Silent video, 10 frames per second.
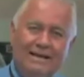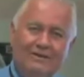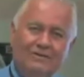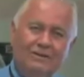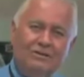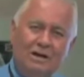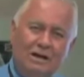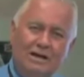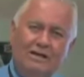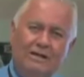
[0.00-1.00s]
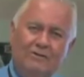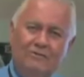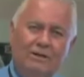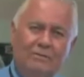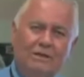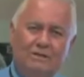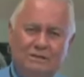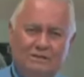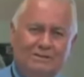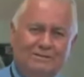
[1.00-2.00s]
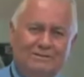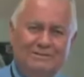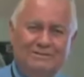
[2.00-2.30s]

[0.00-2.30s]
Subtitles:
It's just not in these 3 dimensions.